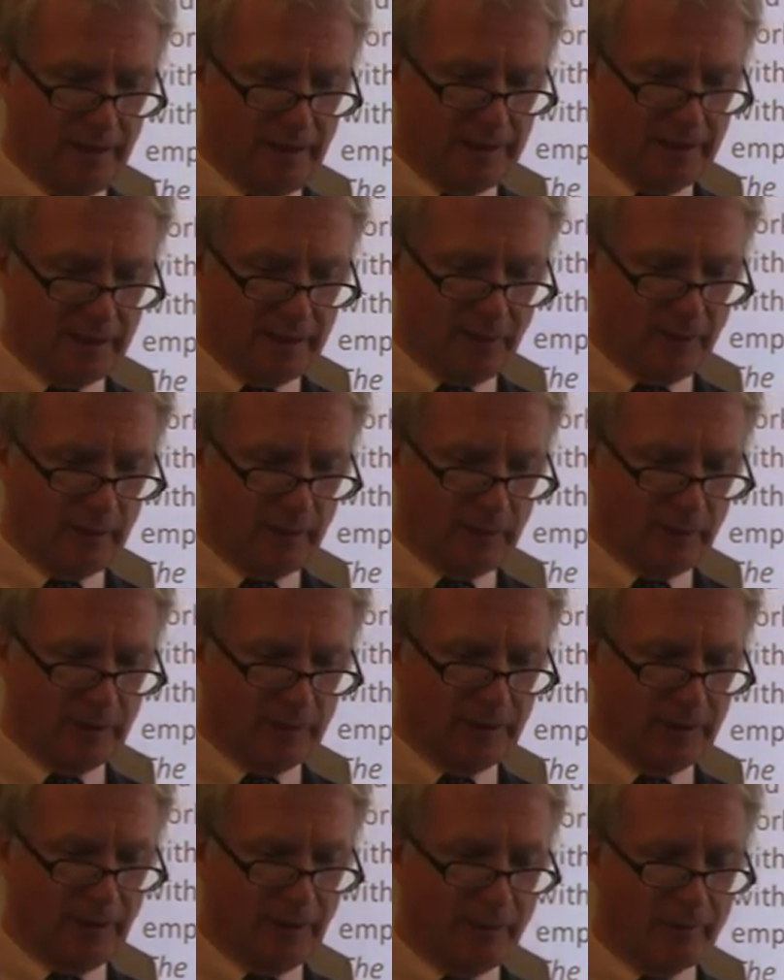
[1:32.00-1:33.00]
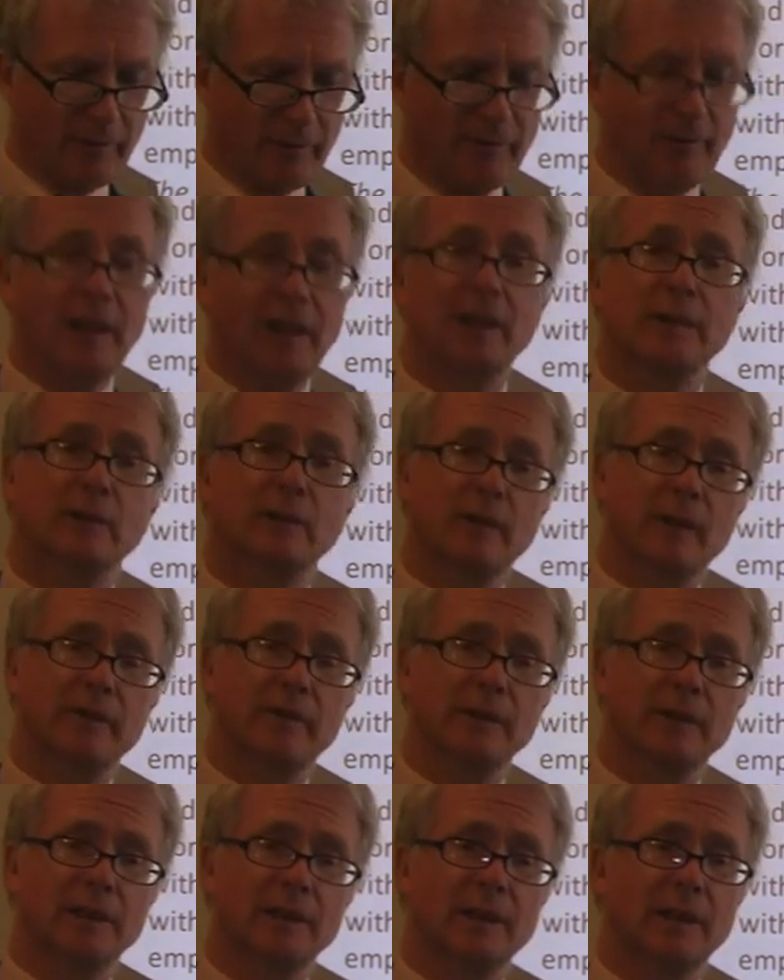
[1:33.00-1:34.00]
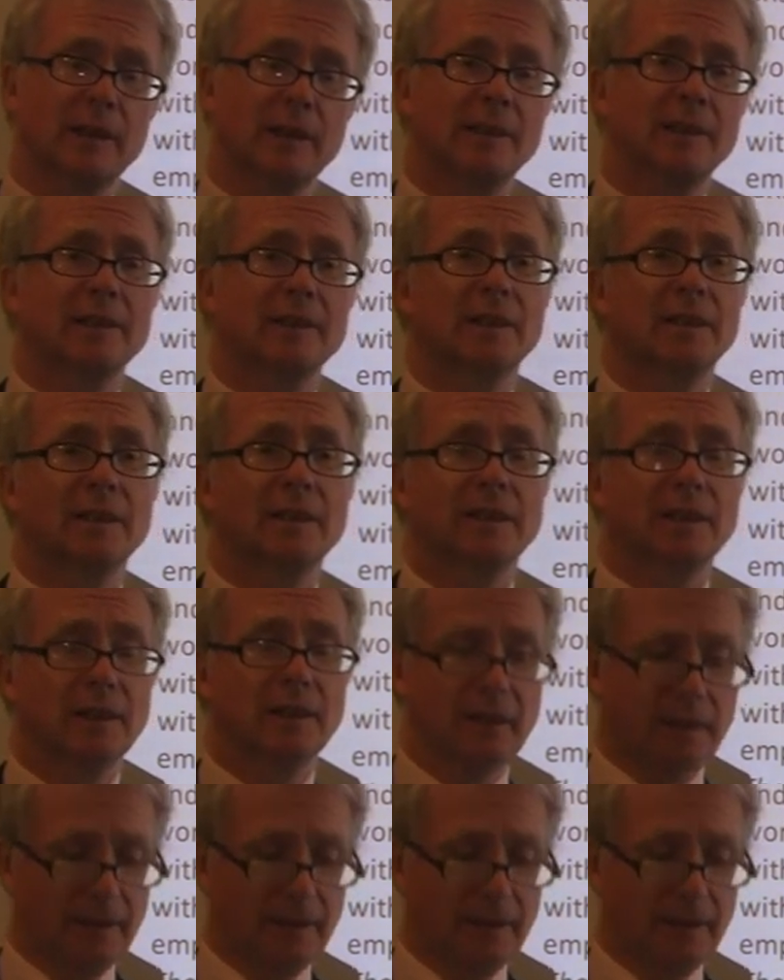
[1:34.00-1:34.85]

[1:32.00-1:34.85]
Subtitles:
it's difficult to empathize with others in a distant